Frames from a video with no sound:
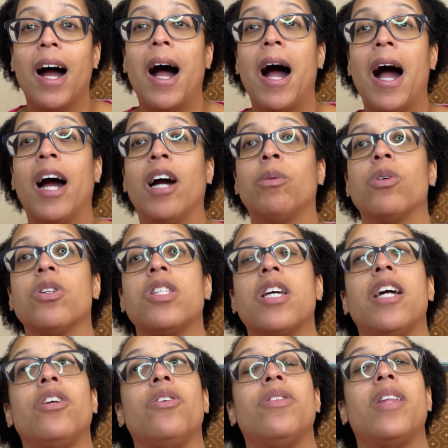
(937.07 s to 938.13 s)
I will tell
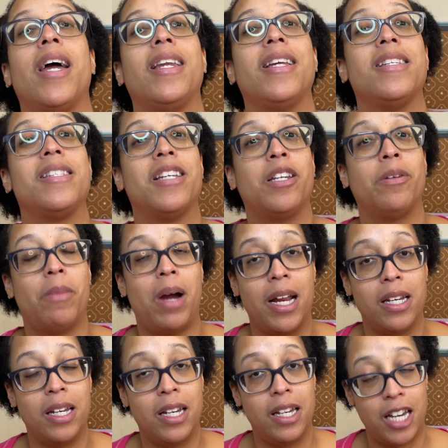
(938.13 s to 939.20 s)
you that is in my
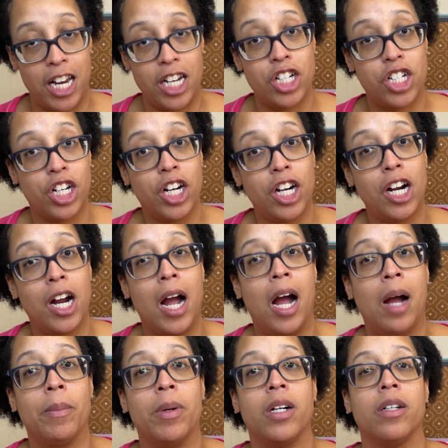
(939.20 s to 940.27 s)
nature.
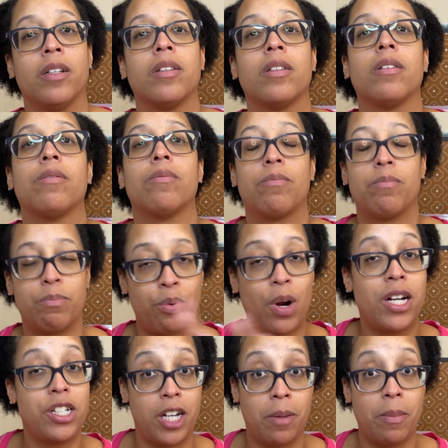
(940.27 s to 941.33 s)
I'm a
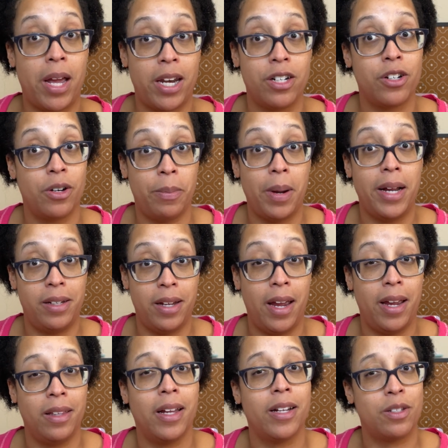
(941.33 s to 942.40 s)
project manager by
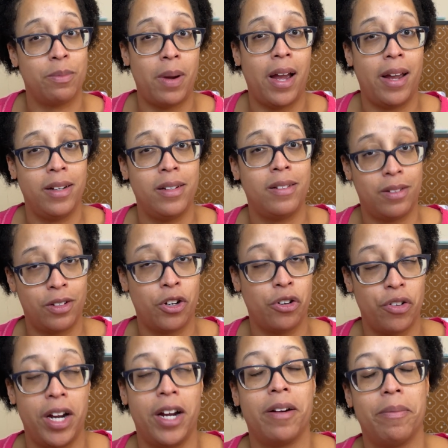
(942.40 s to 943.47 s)
day. That's my
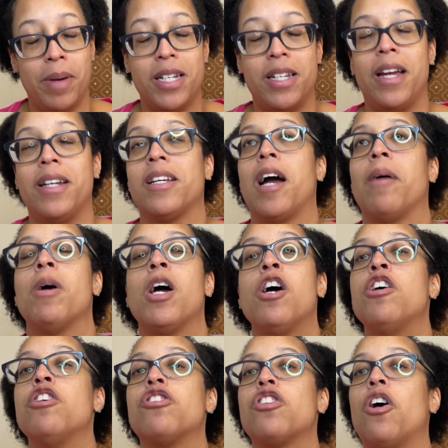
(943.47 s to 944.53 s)
career, my daytime.
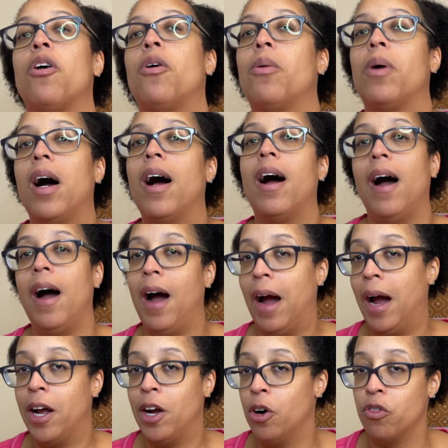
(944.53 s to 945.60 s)
So
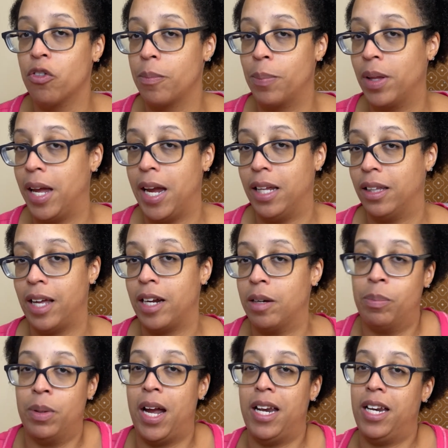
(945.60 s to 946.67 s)
I overplan. Like
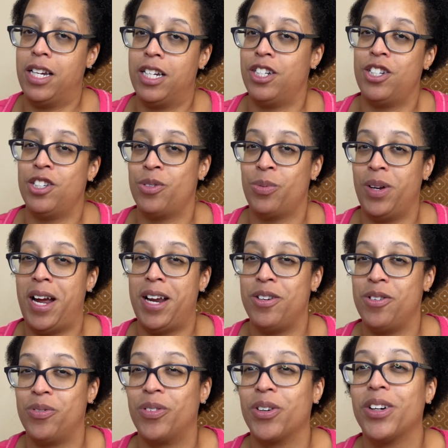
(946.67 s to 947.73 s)
planning is just what I
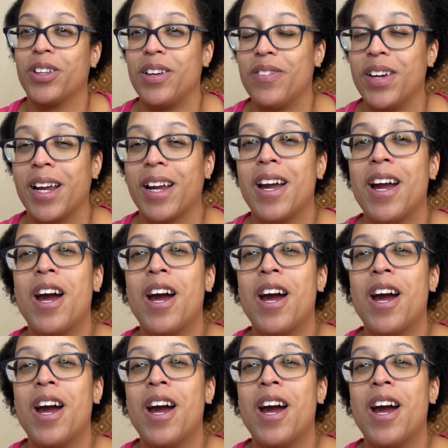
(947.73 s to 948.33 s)
do for a living.